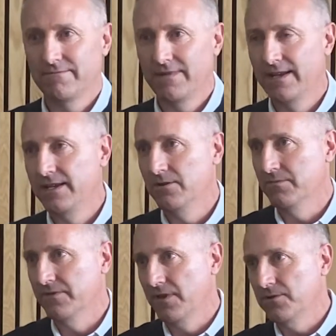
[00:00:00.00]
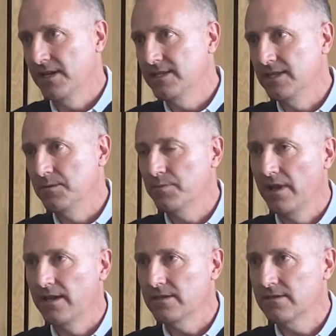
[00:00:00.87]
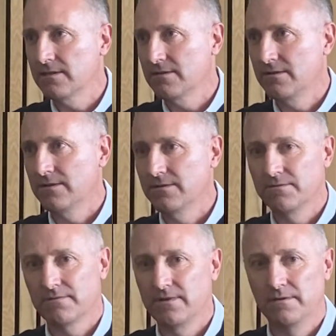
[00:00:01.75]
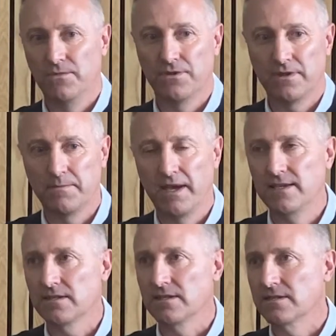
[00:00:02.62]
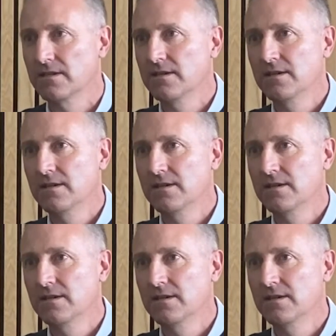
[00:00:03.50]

any number of those 18 players on a monthly basis,